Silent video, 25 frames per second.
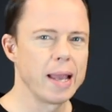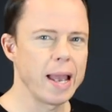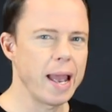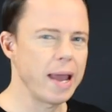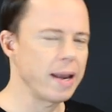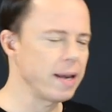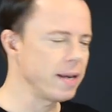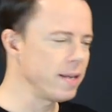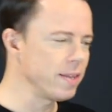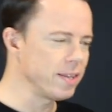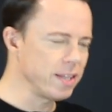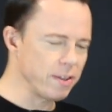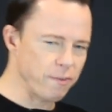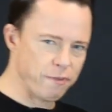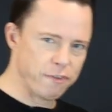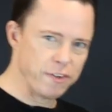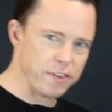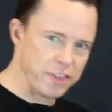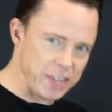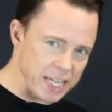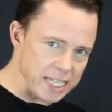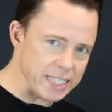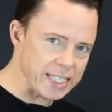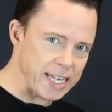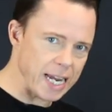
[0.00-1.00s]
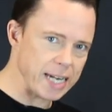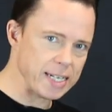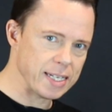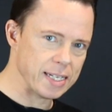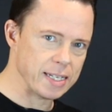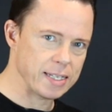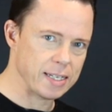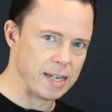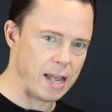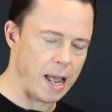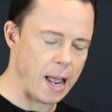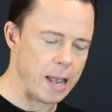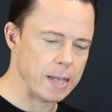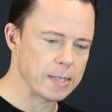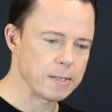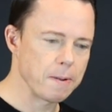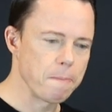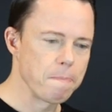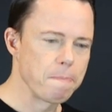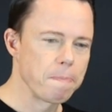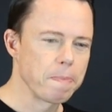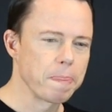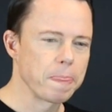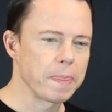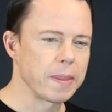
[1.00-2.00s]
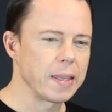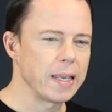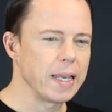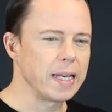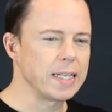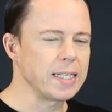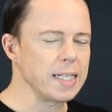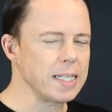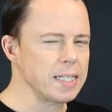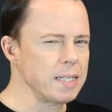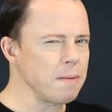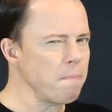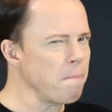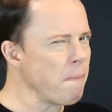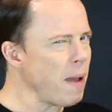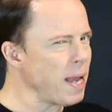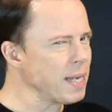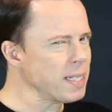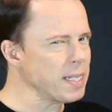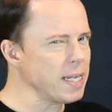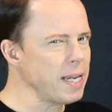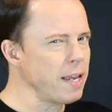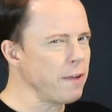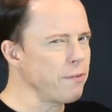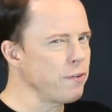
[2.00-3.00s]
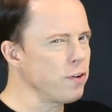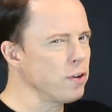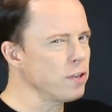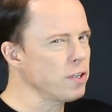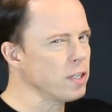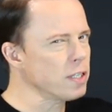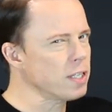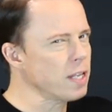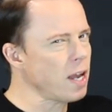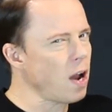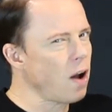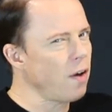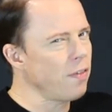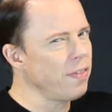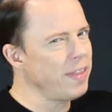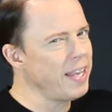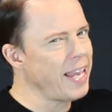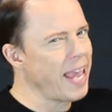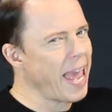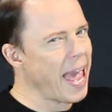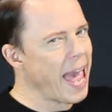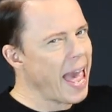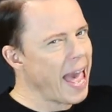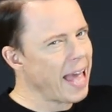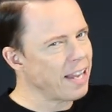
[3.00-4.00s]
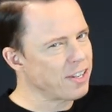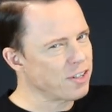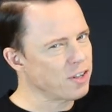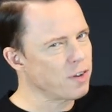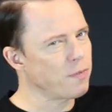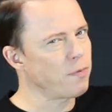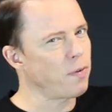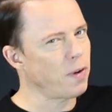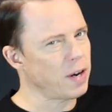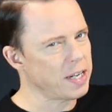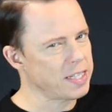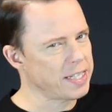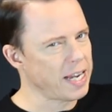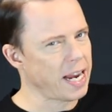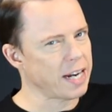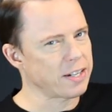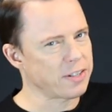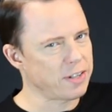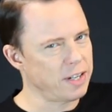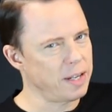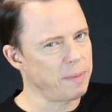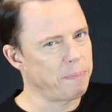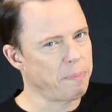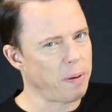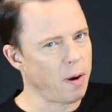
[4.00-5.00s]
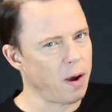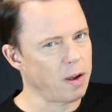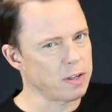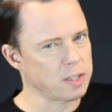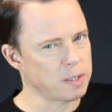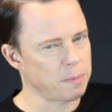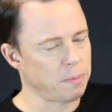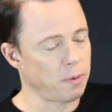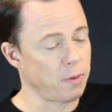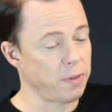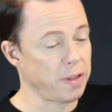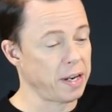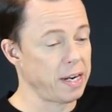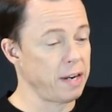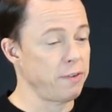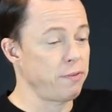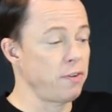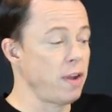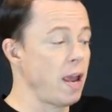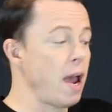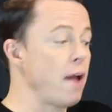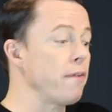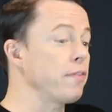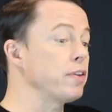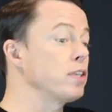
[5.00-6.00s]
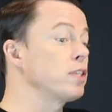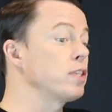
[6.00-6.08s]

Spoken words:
And for this exercise, it doesn't matter if you're just on the edge of what is actually possible, that if you